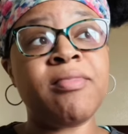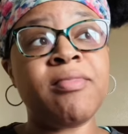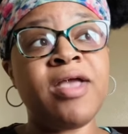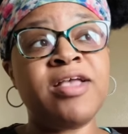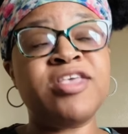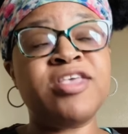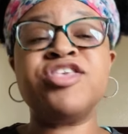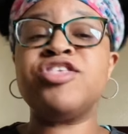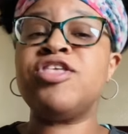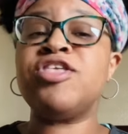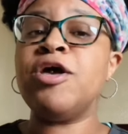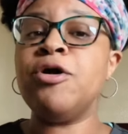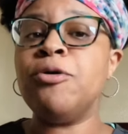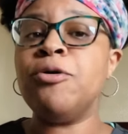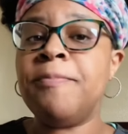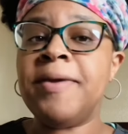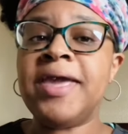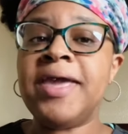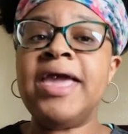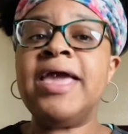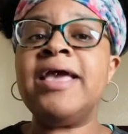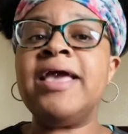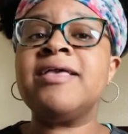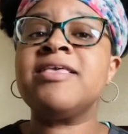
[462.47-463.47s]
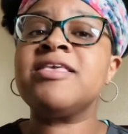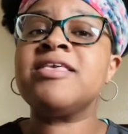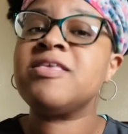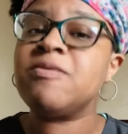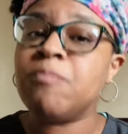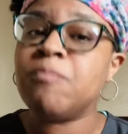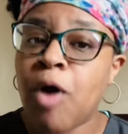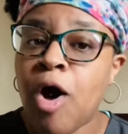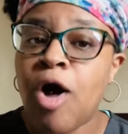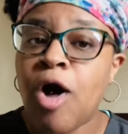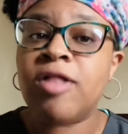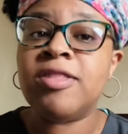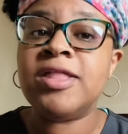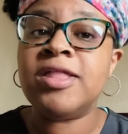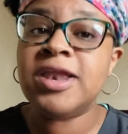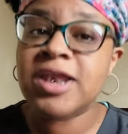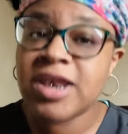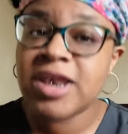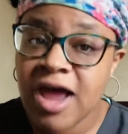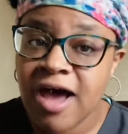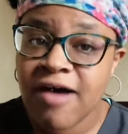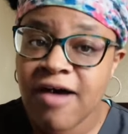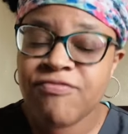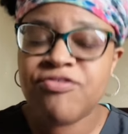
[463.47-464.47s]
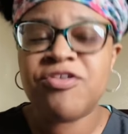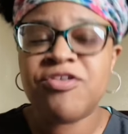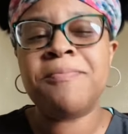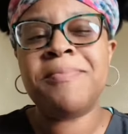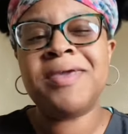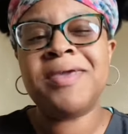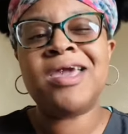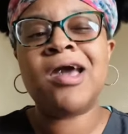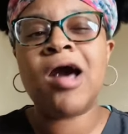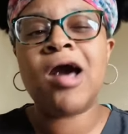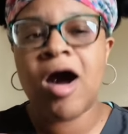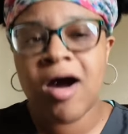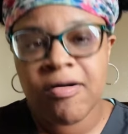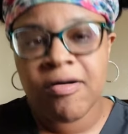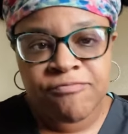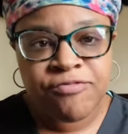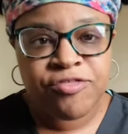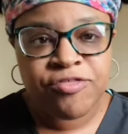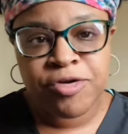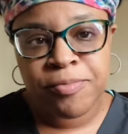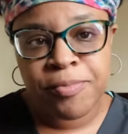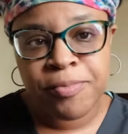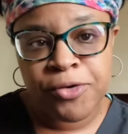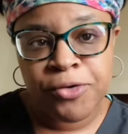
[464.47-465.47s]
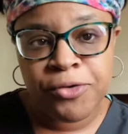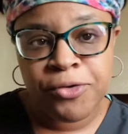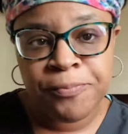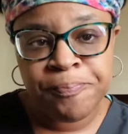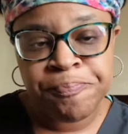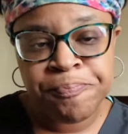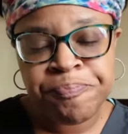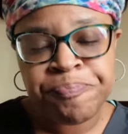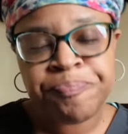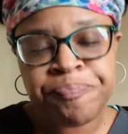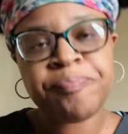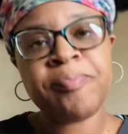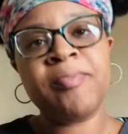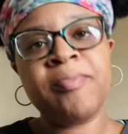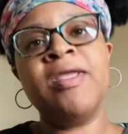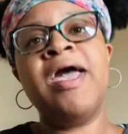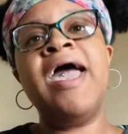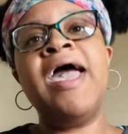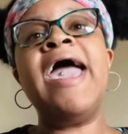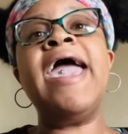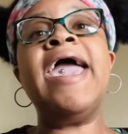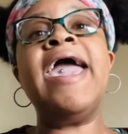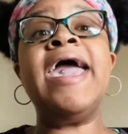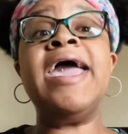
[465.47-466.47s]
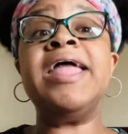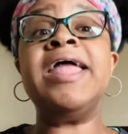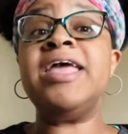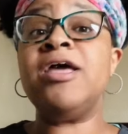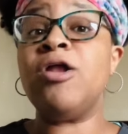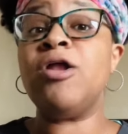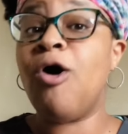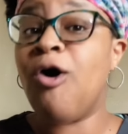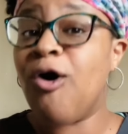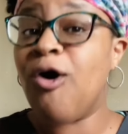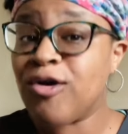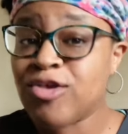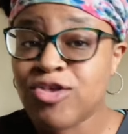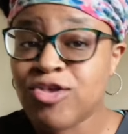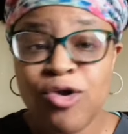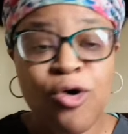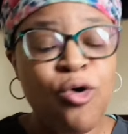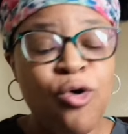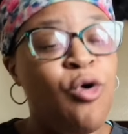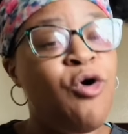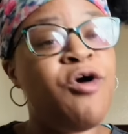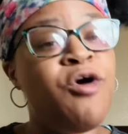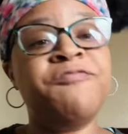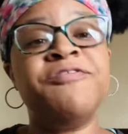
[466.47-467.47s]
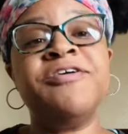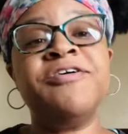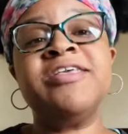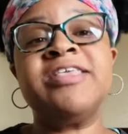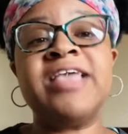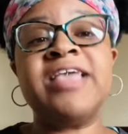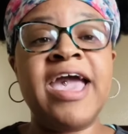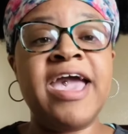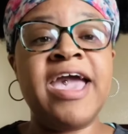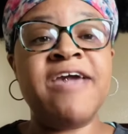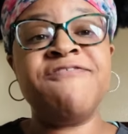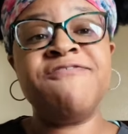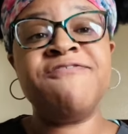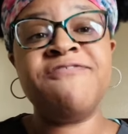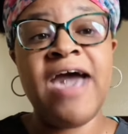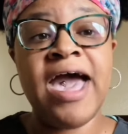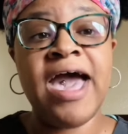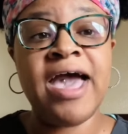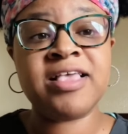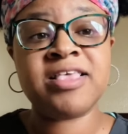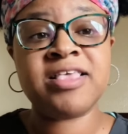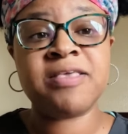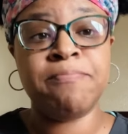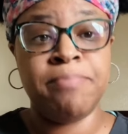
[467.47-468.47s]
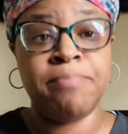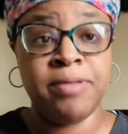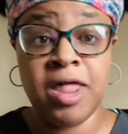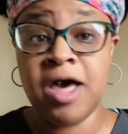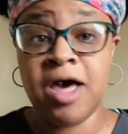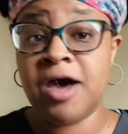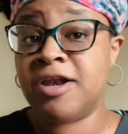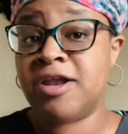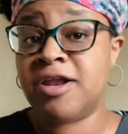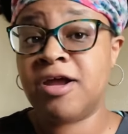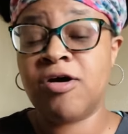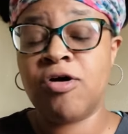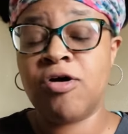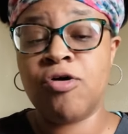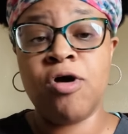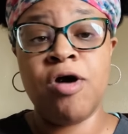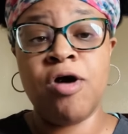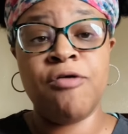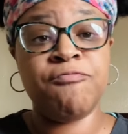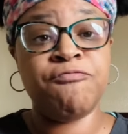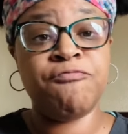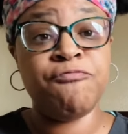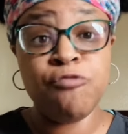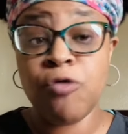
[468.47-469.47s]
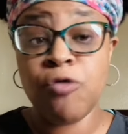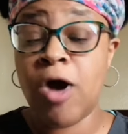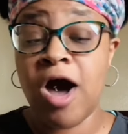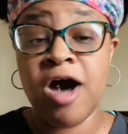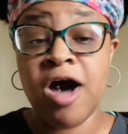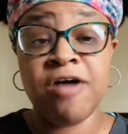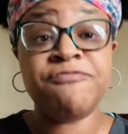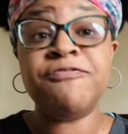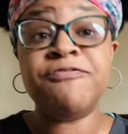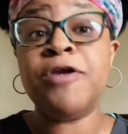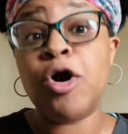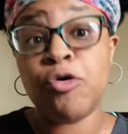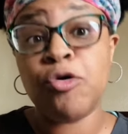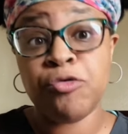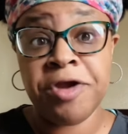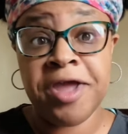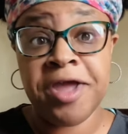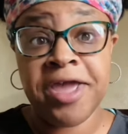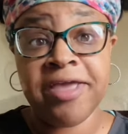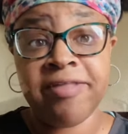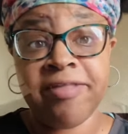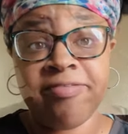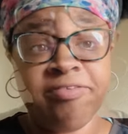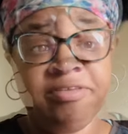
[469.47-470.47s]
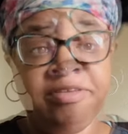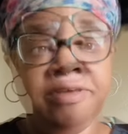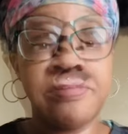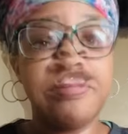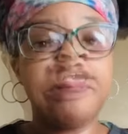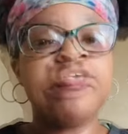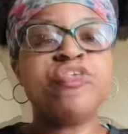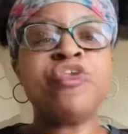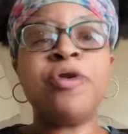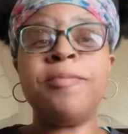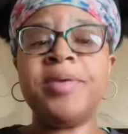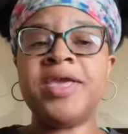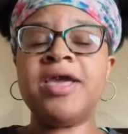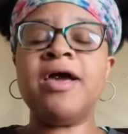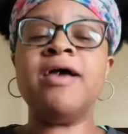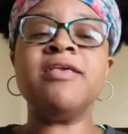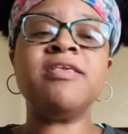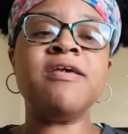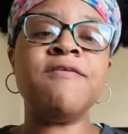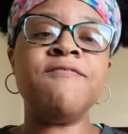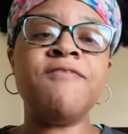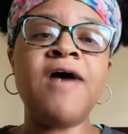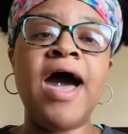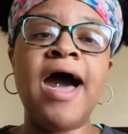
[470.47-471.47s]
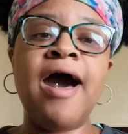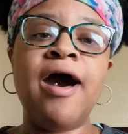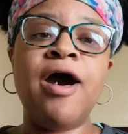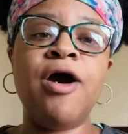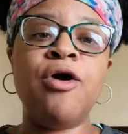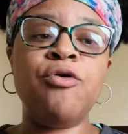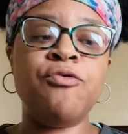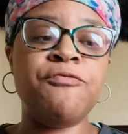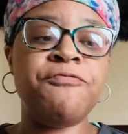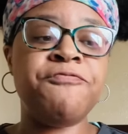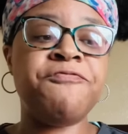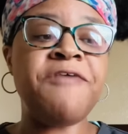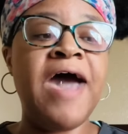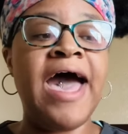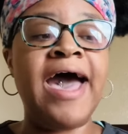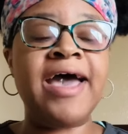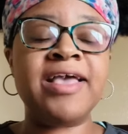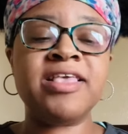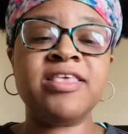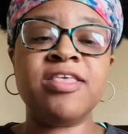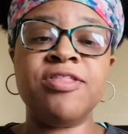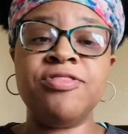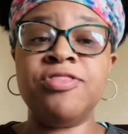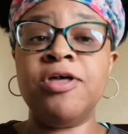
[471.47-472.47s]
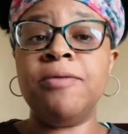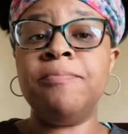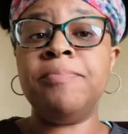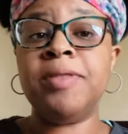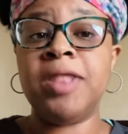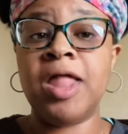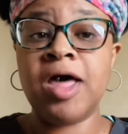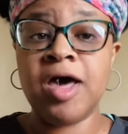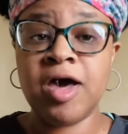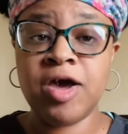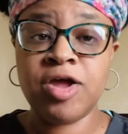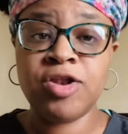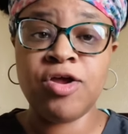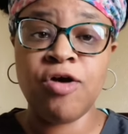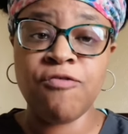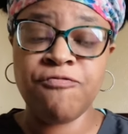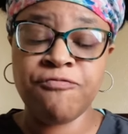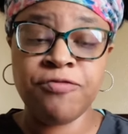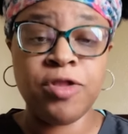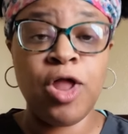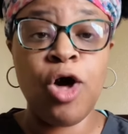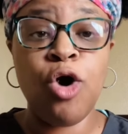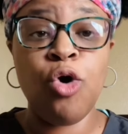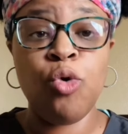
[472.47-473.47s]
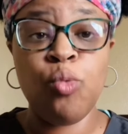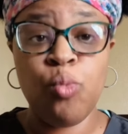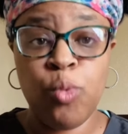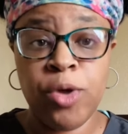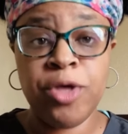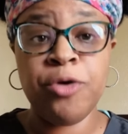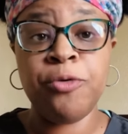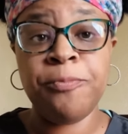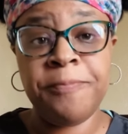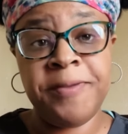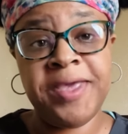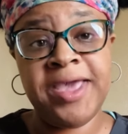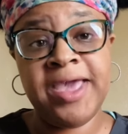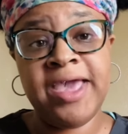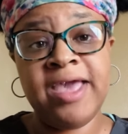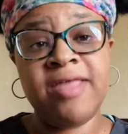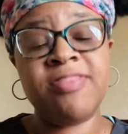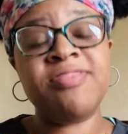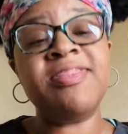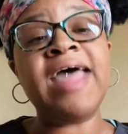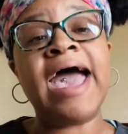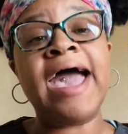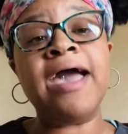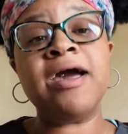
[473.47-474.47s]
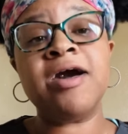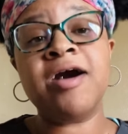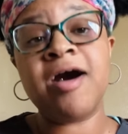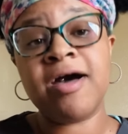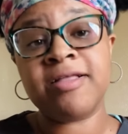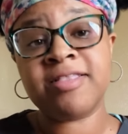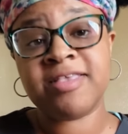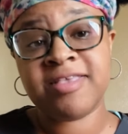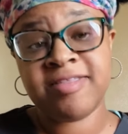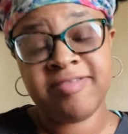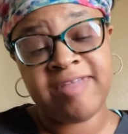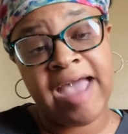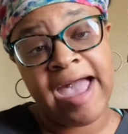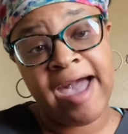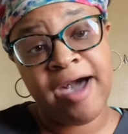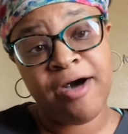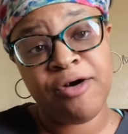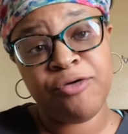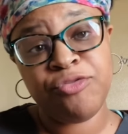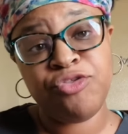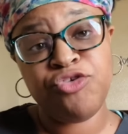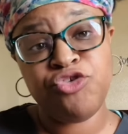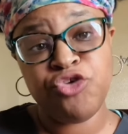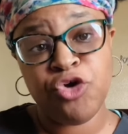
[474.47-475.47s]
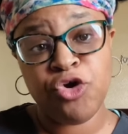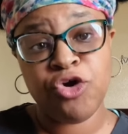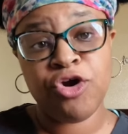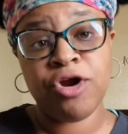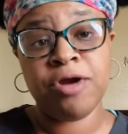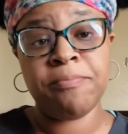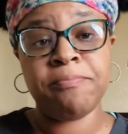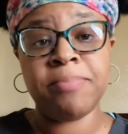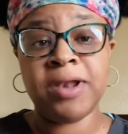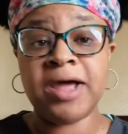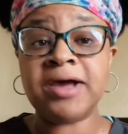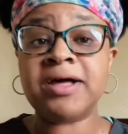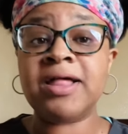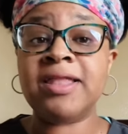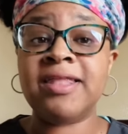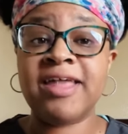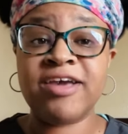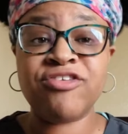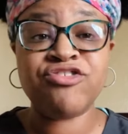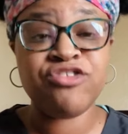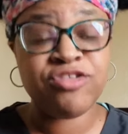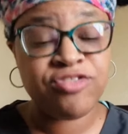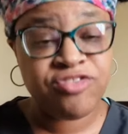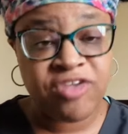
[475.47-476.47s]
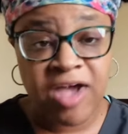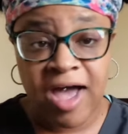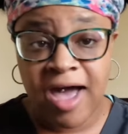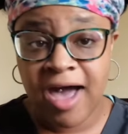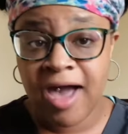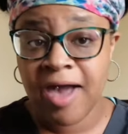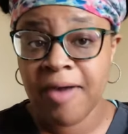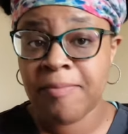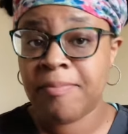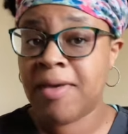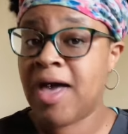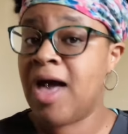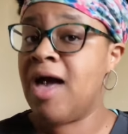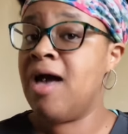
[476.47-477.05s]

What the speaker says: still being small enough to be comfortable, and it also offers a fast blood flow rate. So because of how fast the blood flow will be, that cuts down your blood collection time